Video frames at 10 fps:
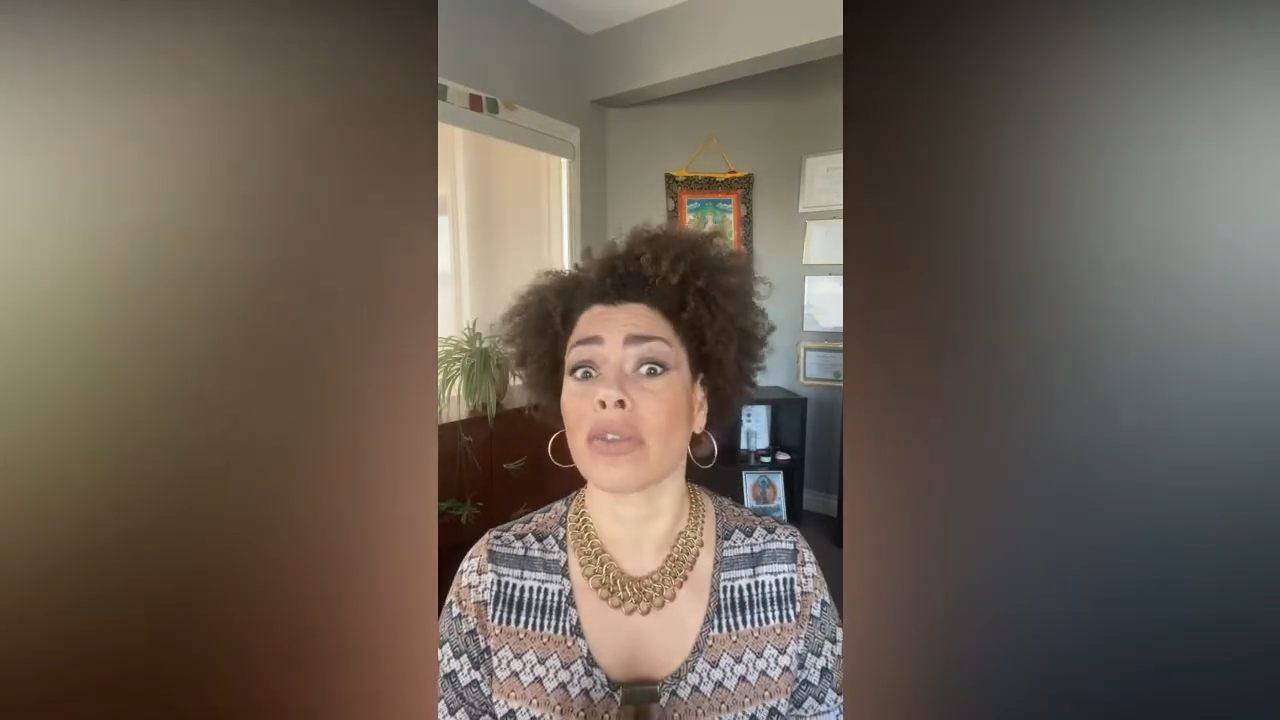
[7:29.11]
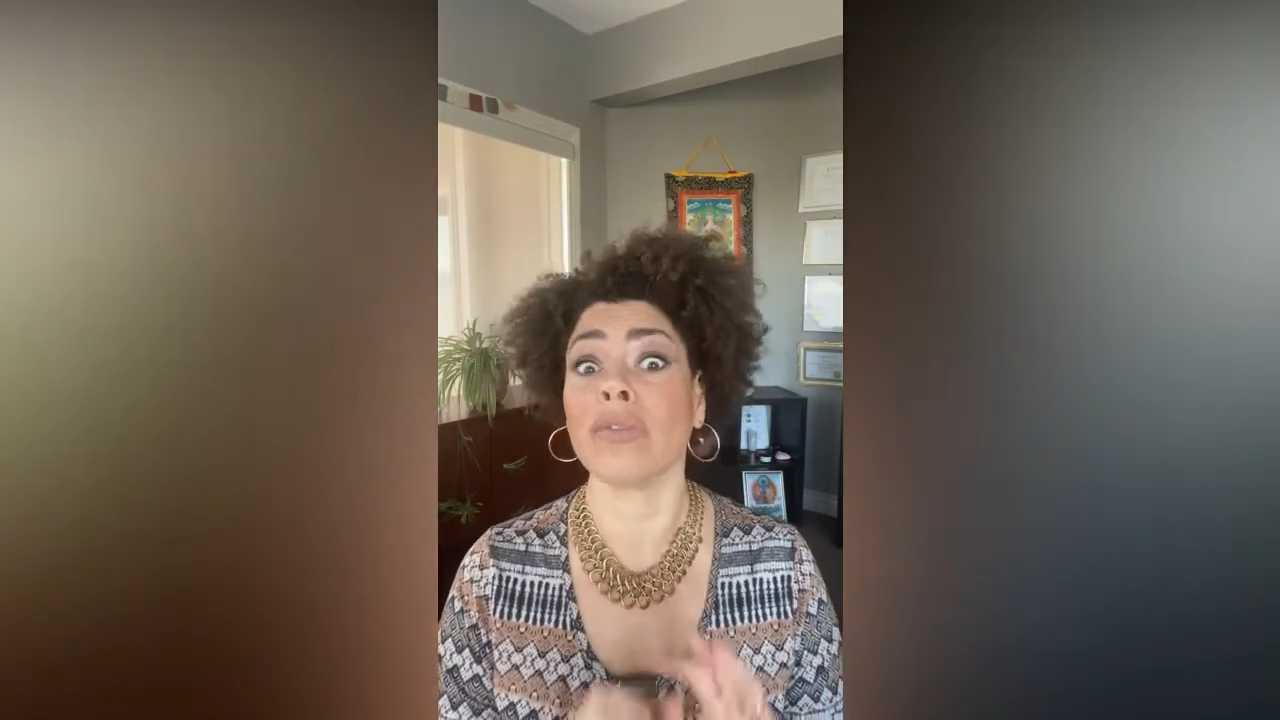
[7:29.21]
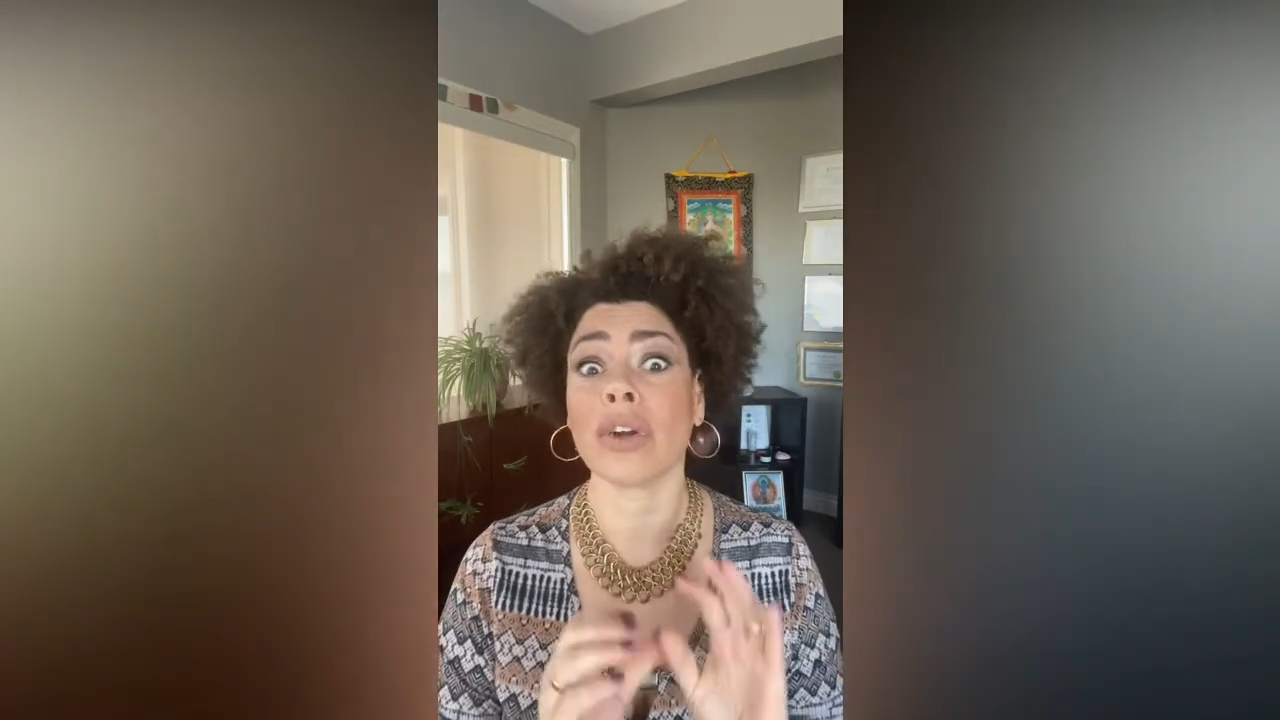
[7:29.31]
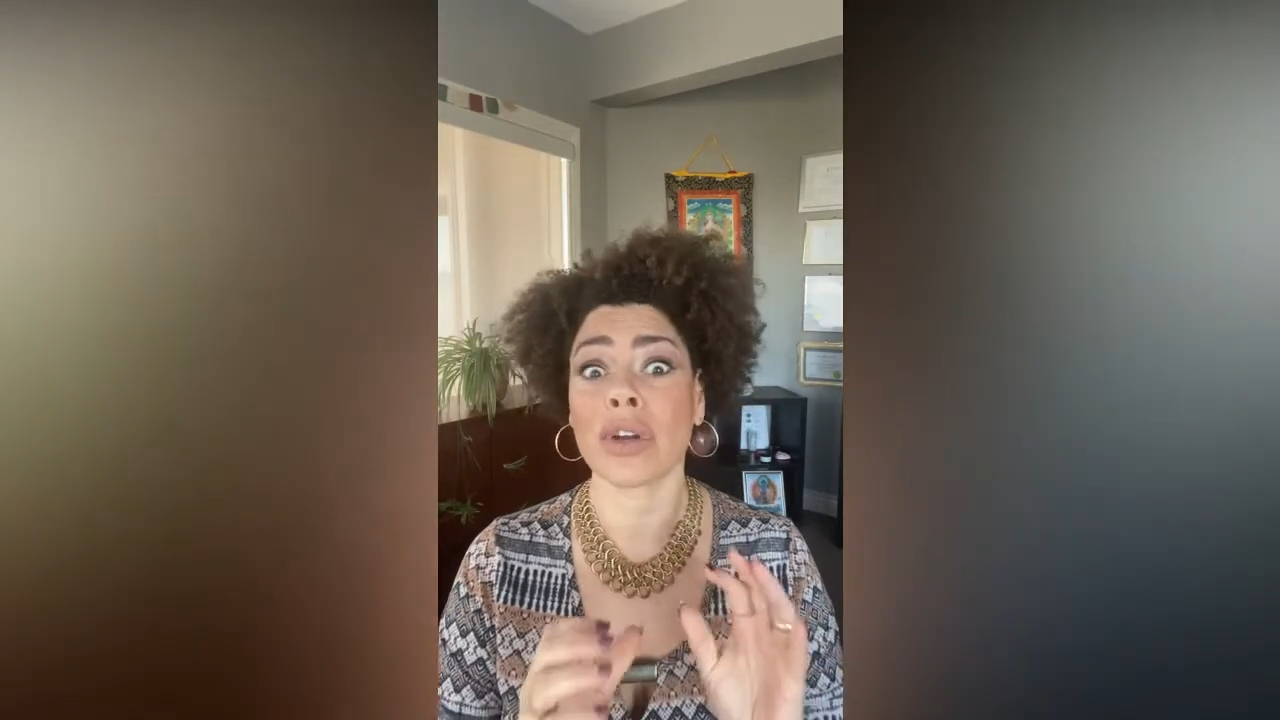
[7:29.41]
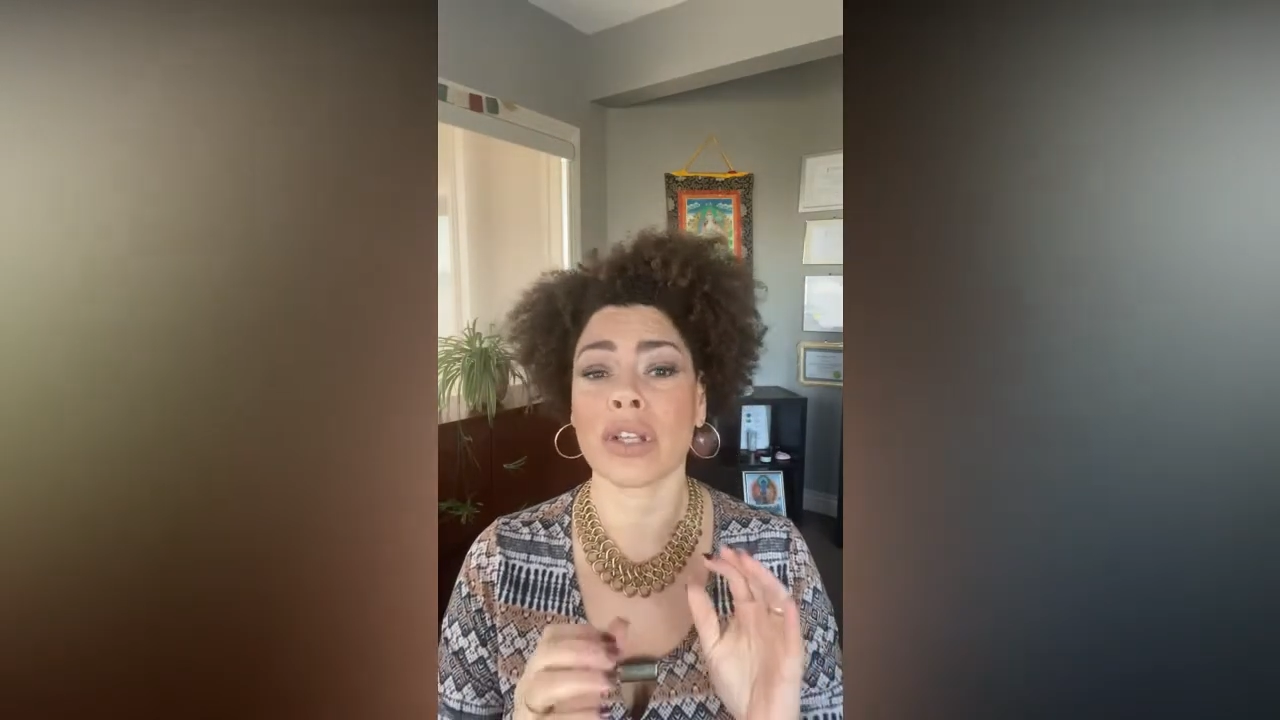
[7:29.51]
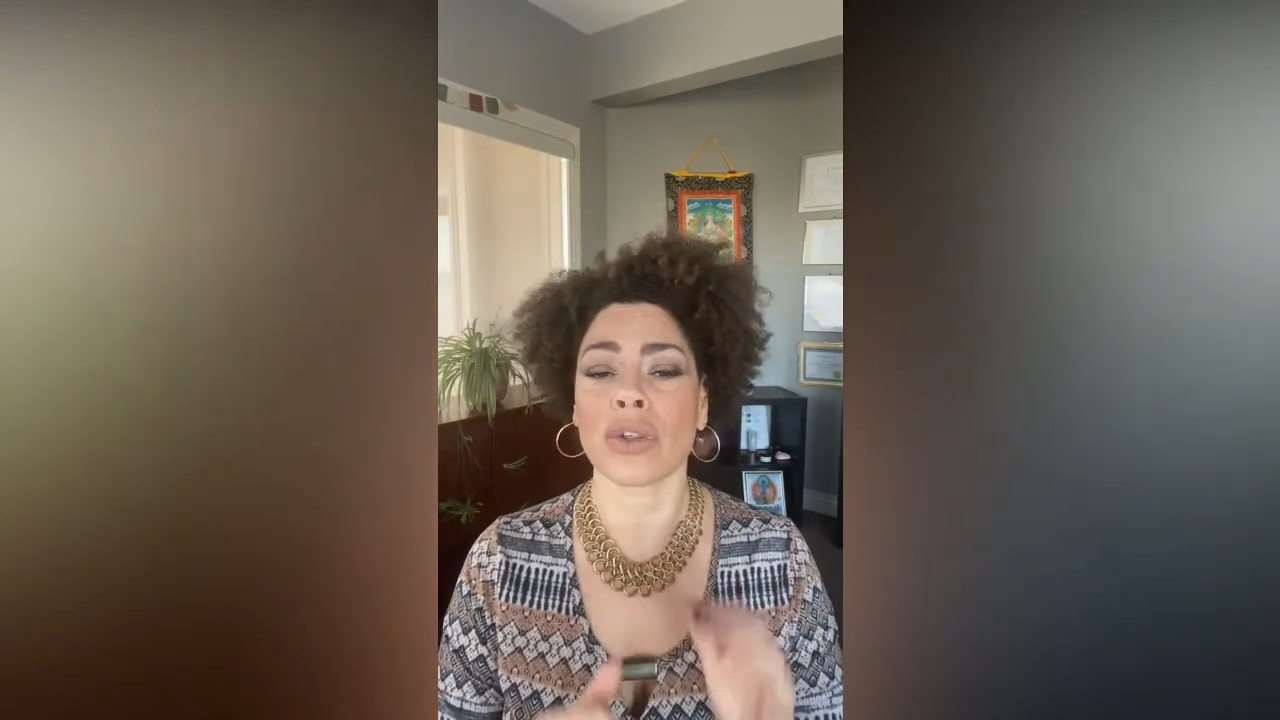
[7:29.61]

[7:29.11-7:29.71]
very